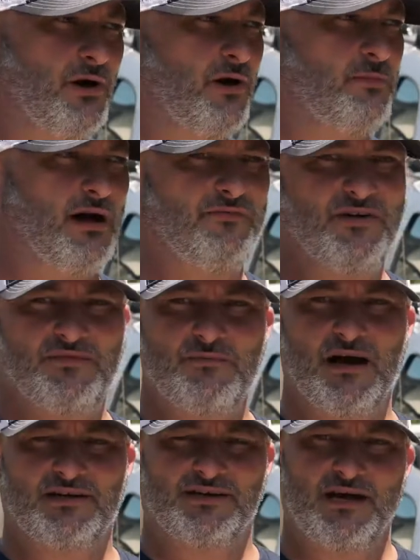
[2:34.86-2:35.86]
road about 50
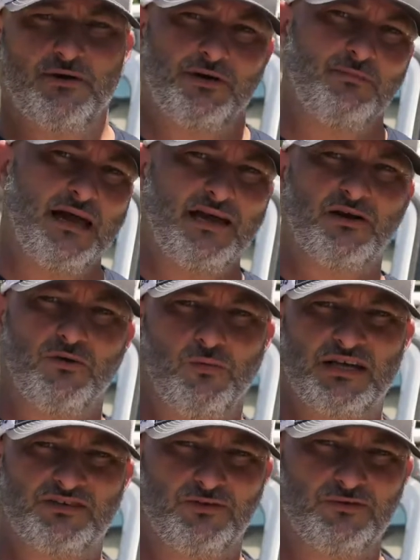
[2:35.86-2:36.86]
miles an hour, you may hear it
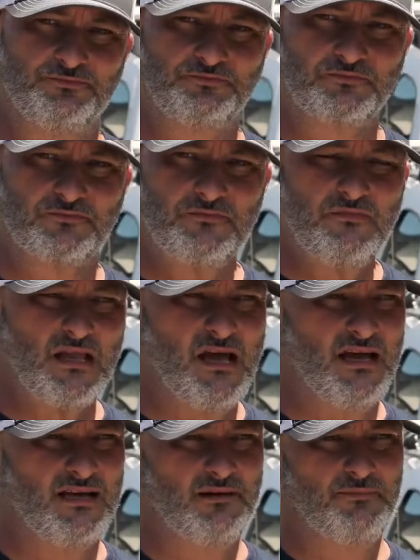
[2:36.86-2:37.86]
whistle
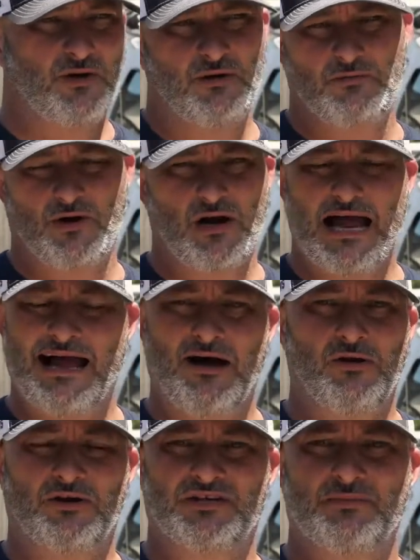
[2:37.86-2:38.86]
or
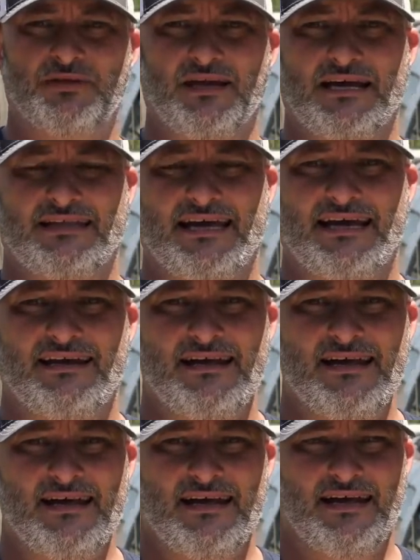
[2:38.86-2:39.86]
howl or something like that.
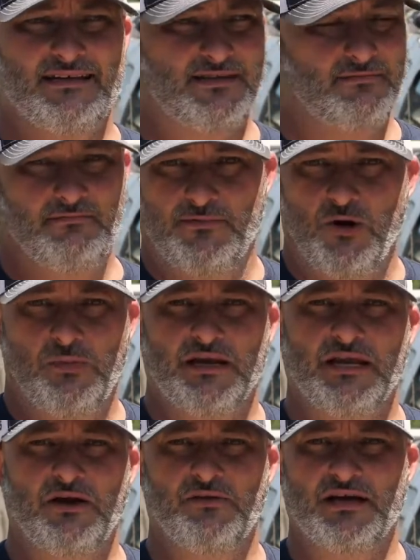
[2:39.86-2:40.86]
It's no
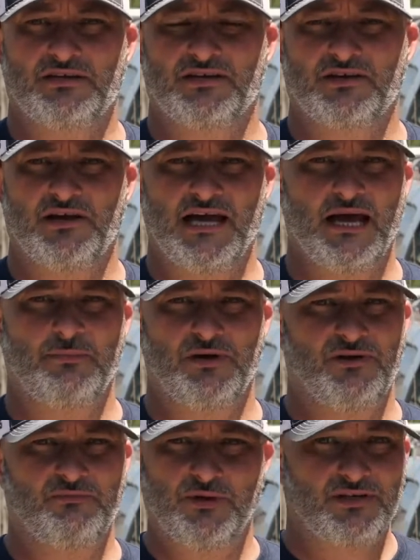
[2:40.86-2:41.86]
big deal. That's just going to
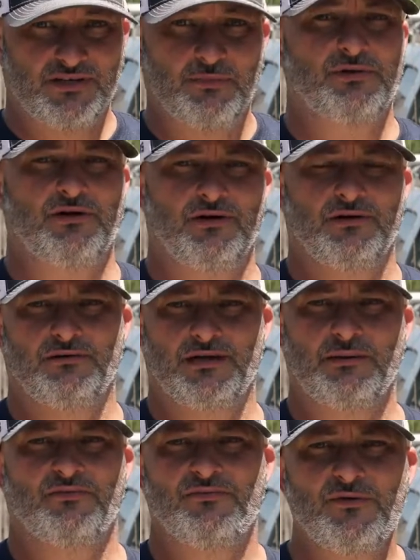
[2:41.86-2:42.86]
happen. You put something on
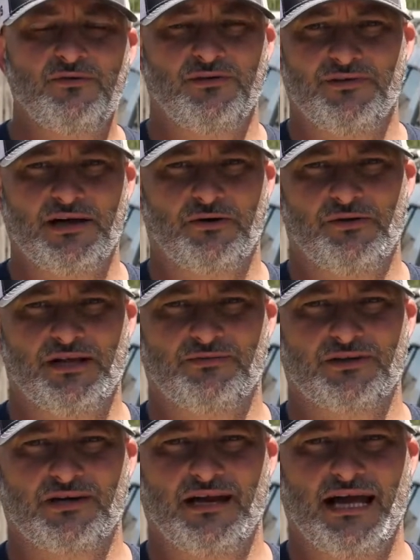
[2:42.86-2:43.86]
top of a moving vehicle, that's
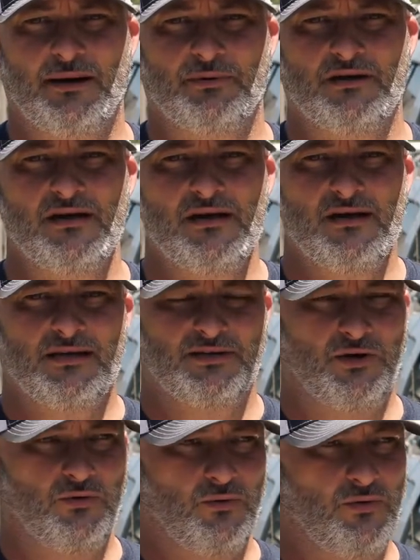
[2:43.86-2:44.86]
what's going to happen.
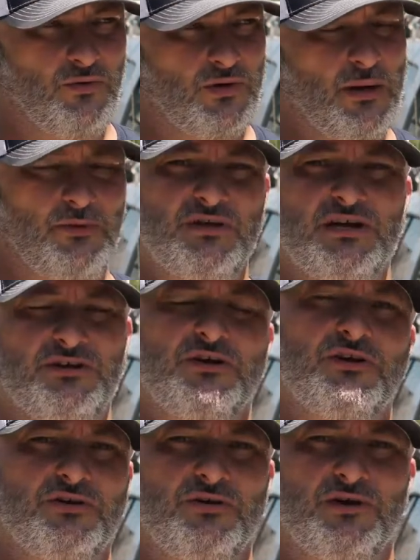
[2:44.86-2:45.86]
So a couple things you
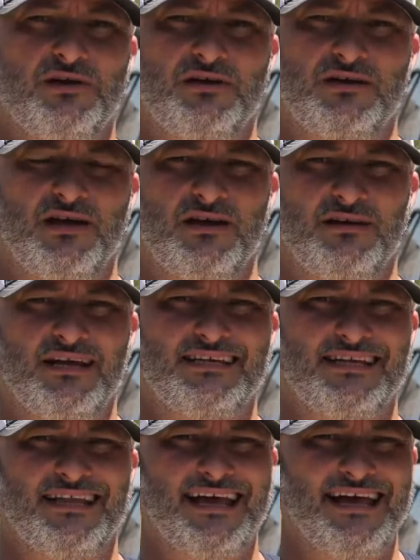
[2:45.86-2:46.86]
can do to kind of lessen